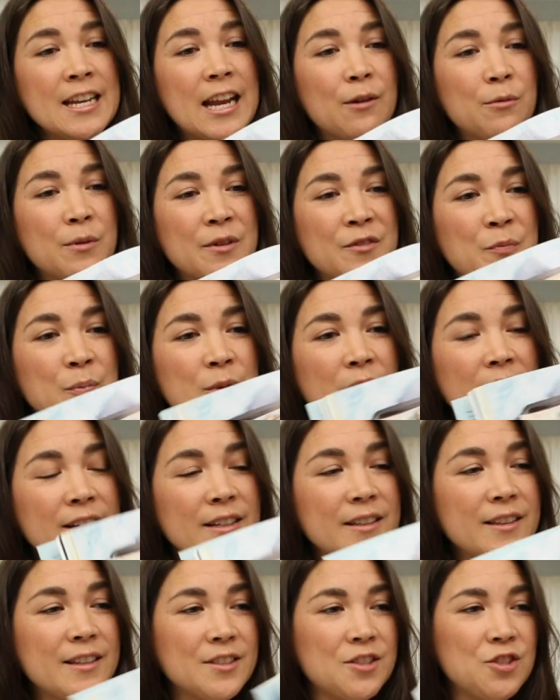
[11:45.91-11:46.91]
Now we've
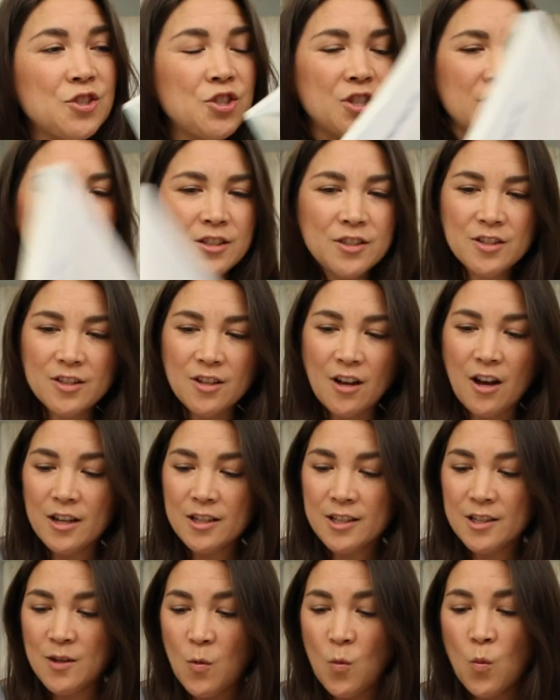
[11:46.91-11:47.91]
blended this cheese
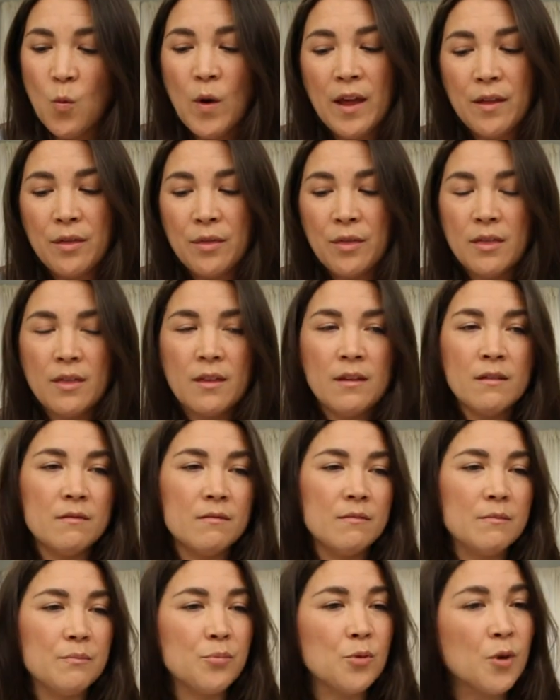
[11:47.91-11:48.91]
sauce with
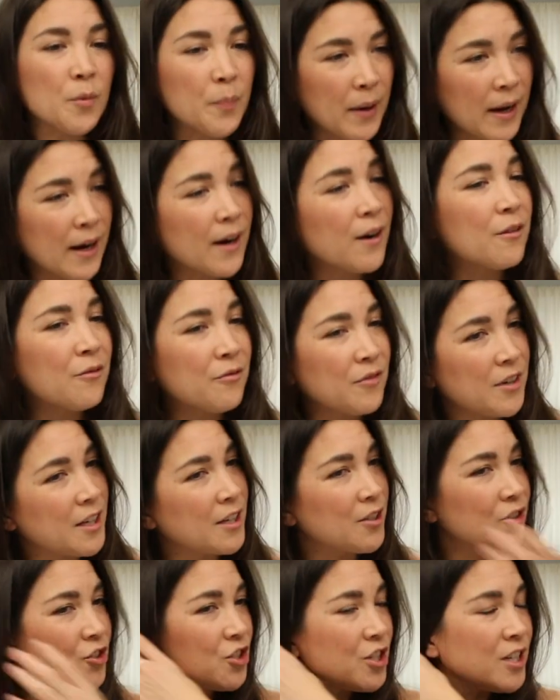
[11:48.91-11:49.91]
prepared
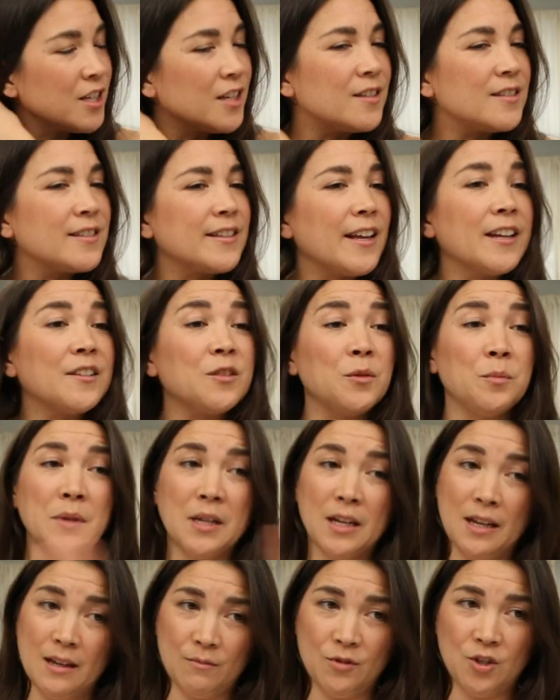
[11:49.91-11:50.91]
vegan cheese, like the
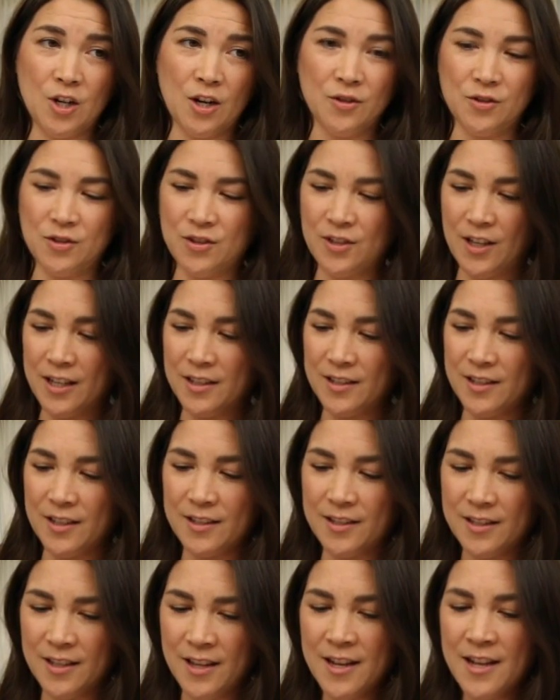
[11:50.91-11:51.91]
medium cheddar
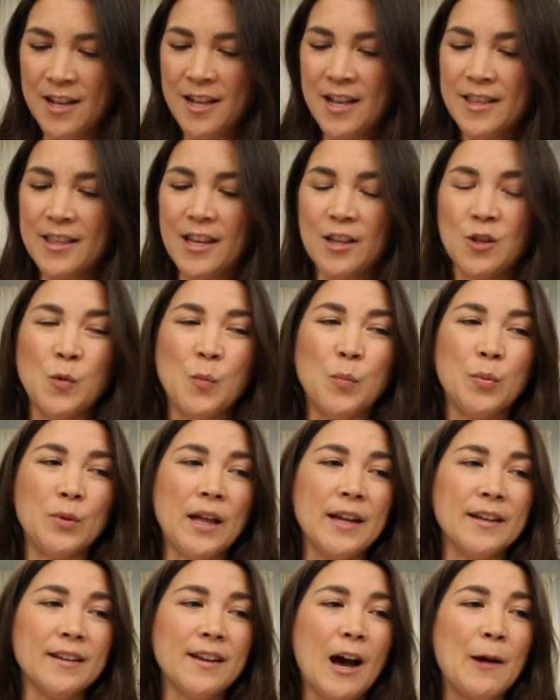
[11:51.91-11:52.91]
slices that you
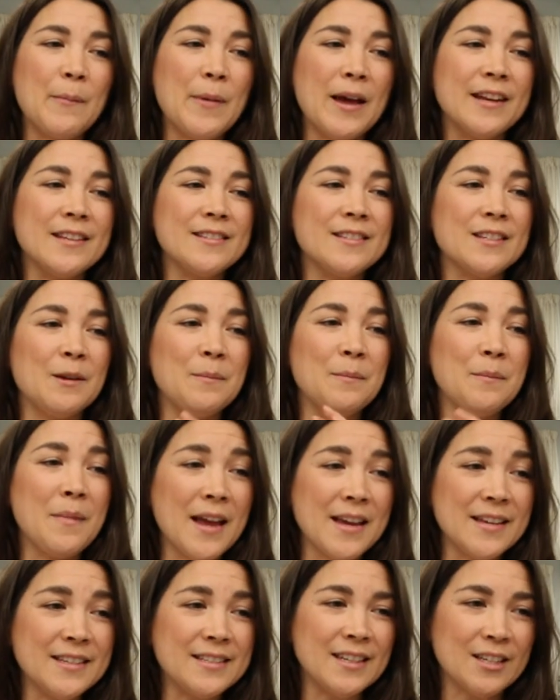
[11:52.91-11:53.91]
blend up. And it's an
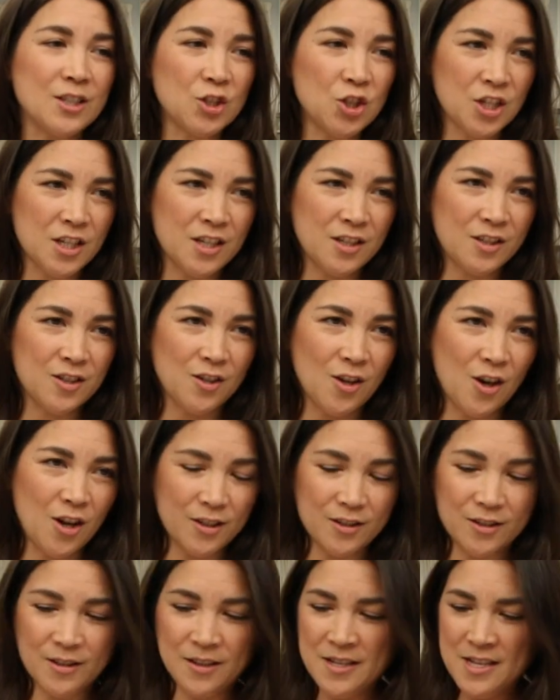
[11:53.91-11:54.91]
amazing cheese
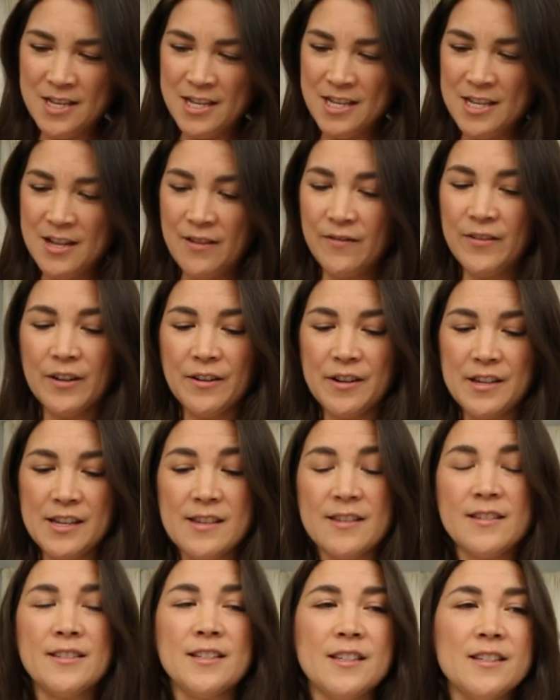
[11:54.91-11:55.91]
sauce. Very
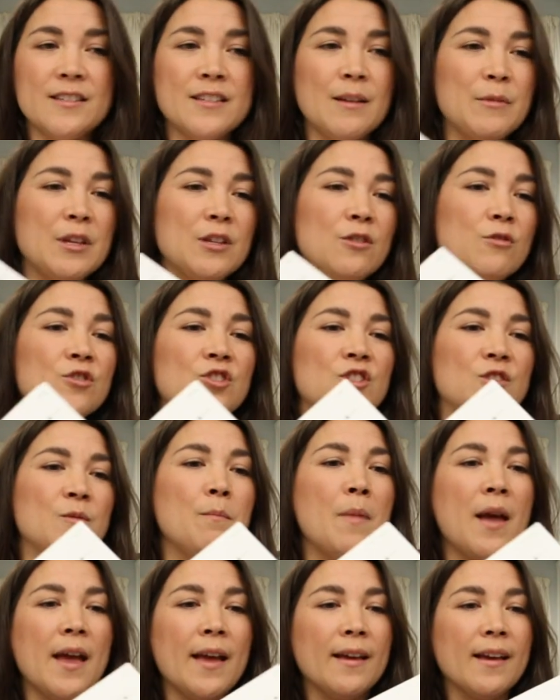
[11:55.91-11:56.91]
easy, something you could just
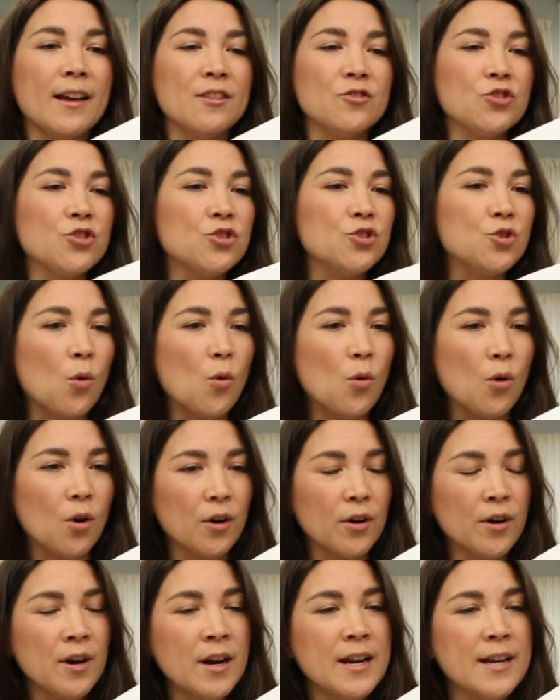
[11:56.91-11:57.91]
make and
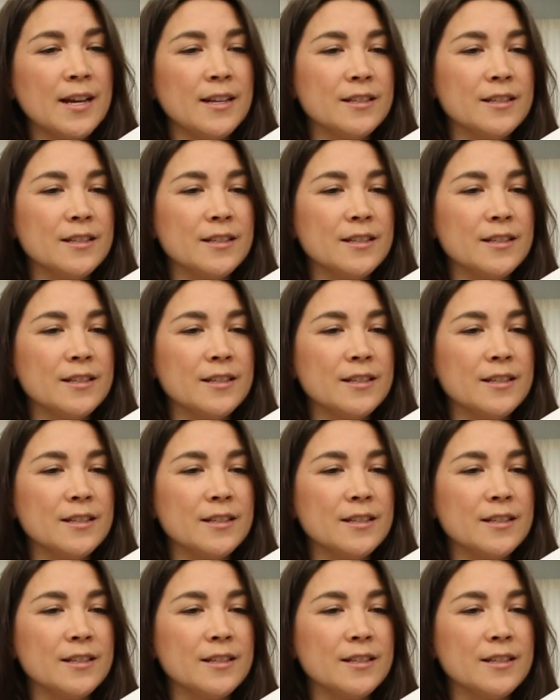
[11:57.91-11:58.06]
store.